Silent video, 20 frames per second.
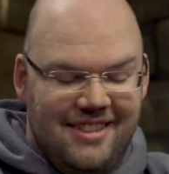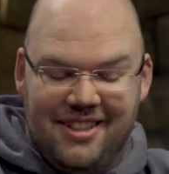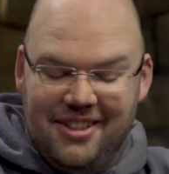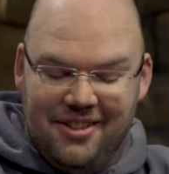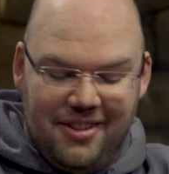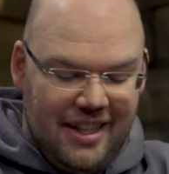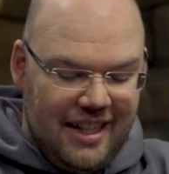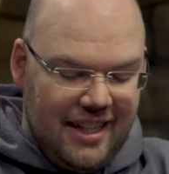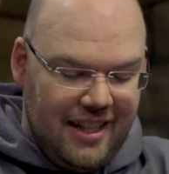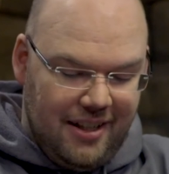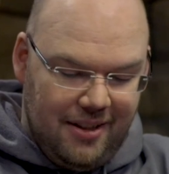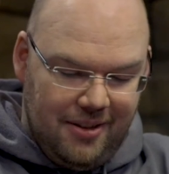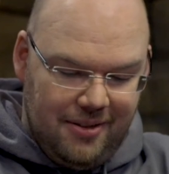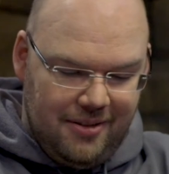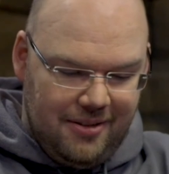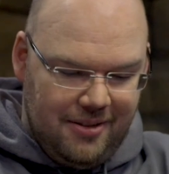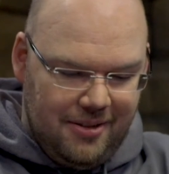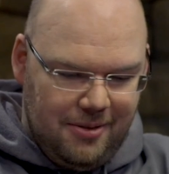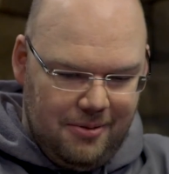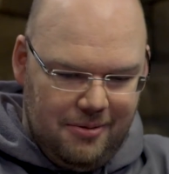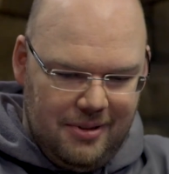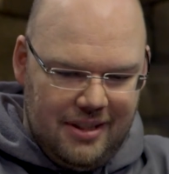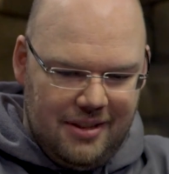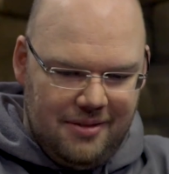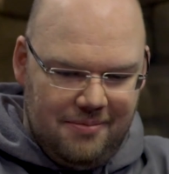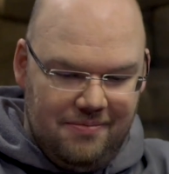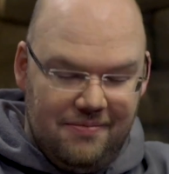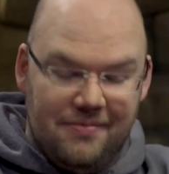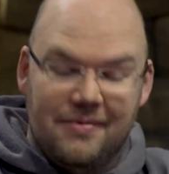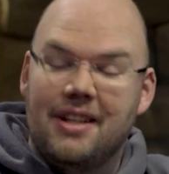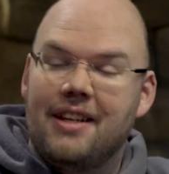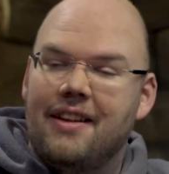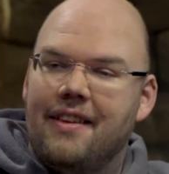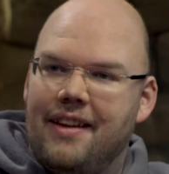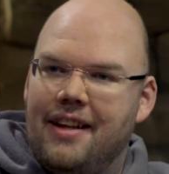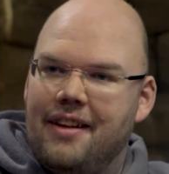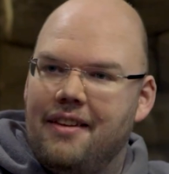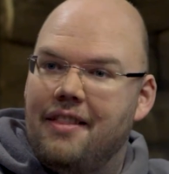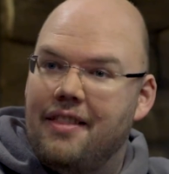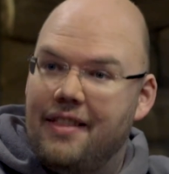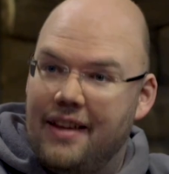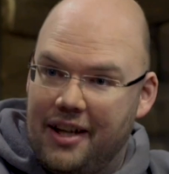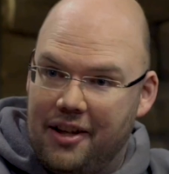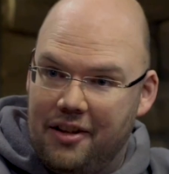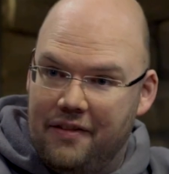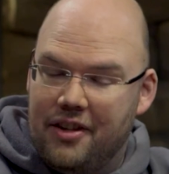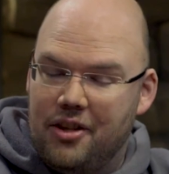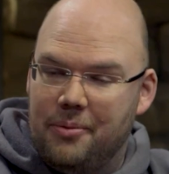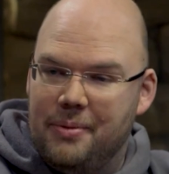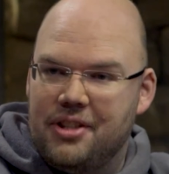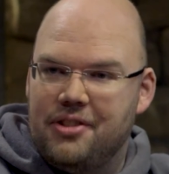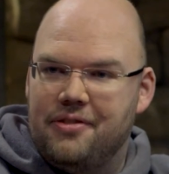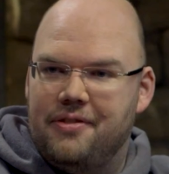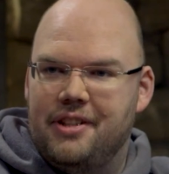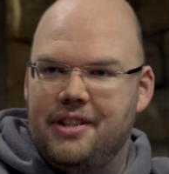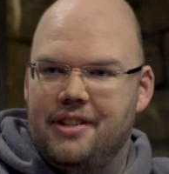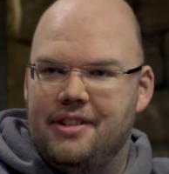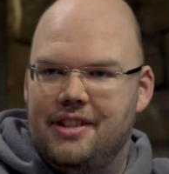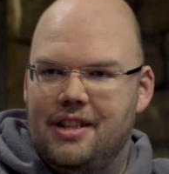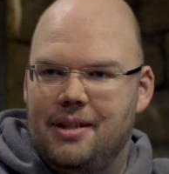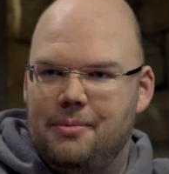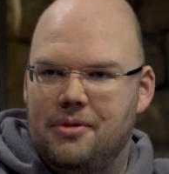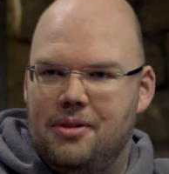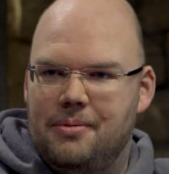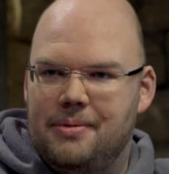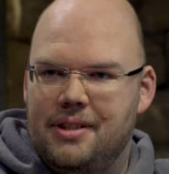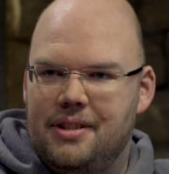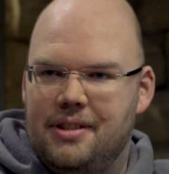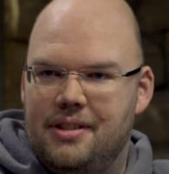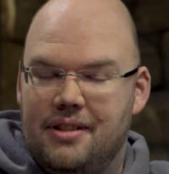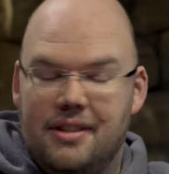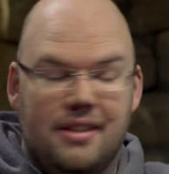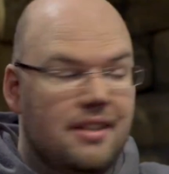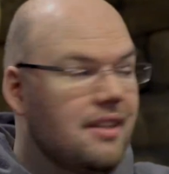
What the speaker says: Okay, well, then thank you very much for your time, Robin.